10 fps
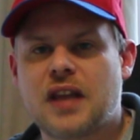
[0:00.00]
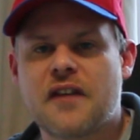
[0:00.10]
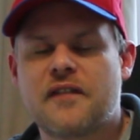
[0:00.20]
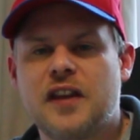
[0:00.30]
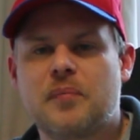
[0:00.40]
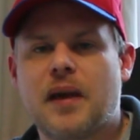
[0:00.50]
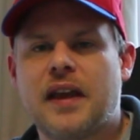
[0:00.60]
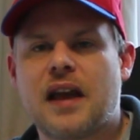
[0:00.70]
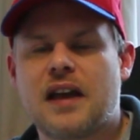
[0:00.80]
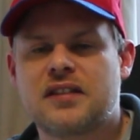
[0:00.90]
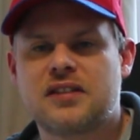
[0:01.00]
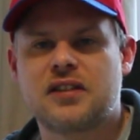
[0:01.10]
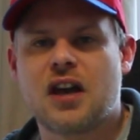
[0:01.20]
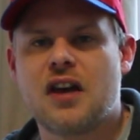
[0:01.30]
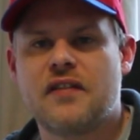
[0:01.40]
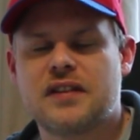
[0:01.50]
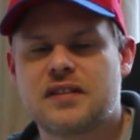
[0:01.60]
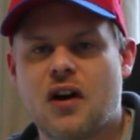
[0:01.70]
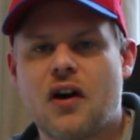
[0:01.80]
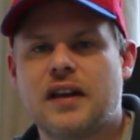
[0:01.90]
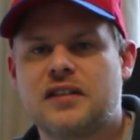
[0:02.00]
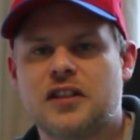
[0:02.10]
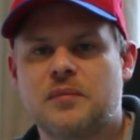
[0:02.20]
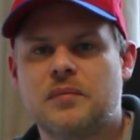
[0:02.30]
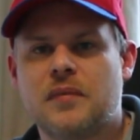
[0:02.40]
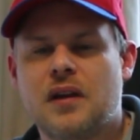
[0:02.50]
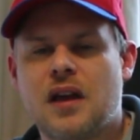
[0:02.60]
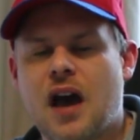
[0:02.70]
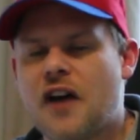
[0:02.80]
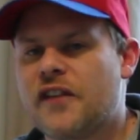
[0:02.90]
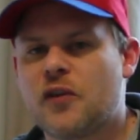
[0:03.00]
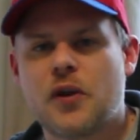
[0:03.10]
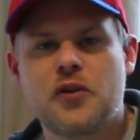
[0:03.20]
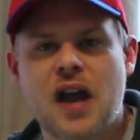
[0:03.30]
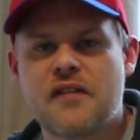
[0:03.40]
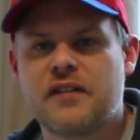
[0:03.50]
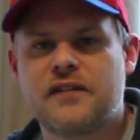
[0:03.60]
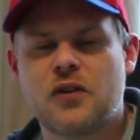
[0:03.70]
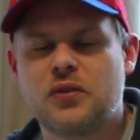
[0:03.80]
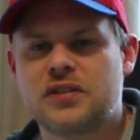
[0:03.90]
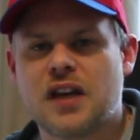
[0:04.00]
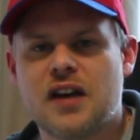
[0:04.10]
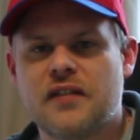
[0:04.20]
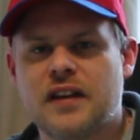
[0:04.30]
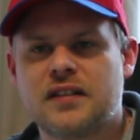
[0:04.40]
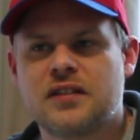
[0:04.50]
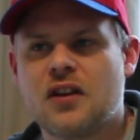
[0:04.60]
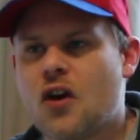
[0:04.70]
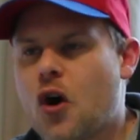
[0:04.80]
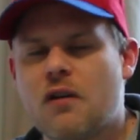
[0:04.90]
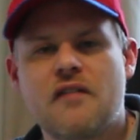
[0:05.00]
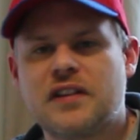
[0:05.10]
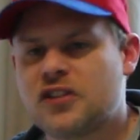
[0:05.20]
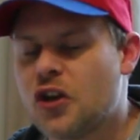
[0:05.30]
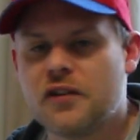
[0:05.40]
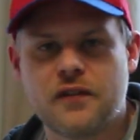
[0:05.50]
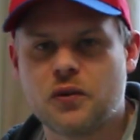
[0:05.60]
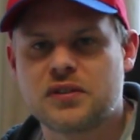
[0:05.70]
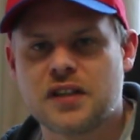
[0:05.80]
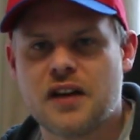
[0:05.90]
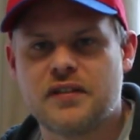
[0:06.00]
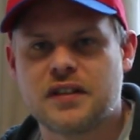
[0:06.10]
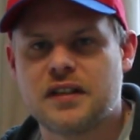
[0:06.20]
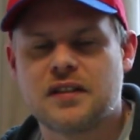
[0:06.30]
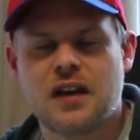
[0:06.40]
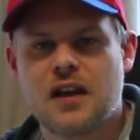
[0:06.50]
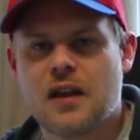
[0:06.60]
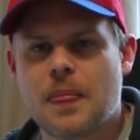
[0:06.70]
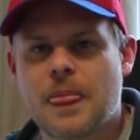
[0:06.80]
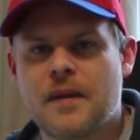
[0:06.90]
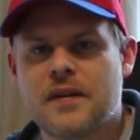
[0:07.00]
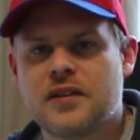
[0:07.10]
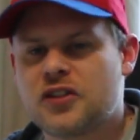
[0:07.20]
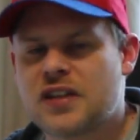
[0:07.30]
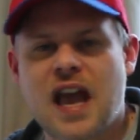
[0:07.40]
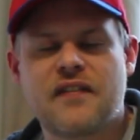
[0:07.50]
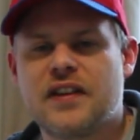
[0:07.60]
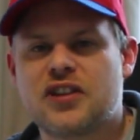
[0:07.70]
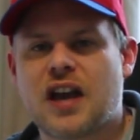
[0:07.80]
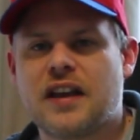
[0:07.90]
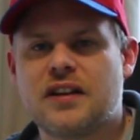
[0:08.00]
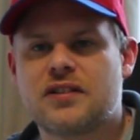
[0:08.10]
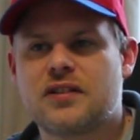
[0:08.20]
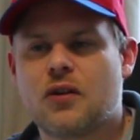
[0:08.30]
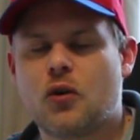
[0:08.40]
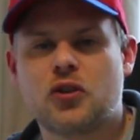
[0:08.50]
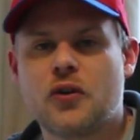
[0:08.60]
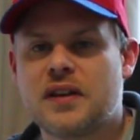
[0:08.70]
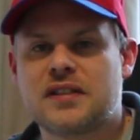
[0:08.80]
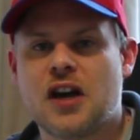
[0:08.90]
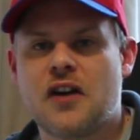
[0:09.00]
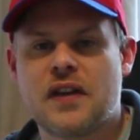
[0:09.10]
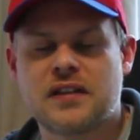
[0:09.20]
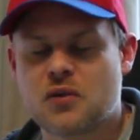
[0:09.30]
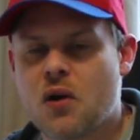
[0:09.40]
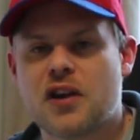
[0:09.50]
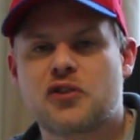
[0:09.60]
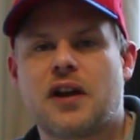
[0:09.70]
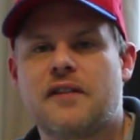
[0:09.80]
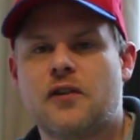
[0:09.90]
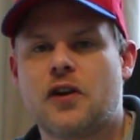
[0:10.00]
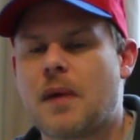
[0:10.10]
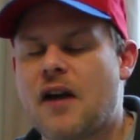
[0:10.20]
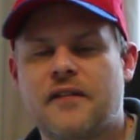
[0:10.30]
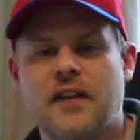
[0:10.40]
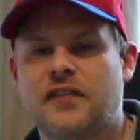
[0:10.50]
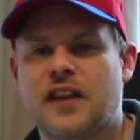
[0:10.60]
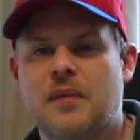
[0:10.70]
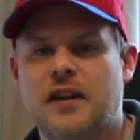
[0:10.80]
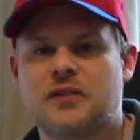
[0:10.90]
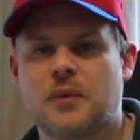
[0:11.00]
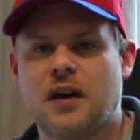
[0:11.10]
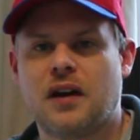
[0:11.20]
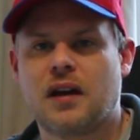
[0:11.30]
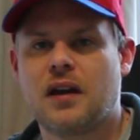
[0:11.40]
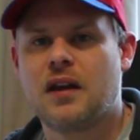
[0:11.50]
definitely be a service item. I think when you're having a full service or every 2 full services, just have it changed or do it yourself. It's quite straightforward, about 15 minutes work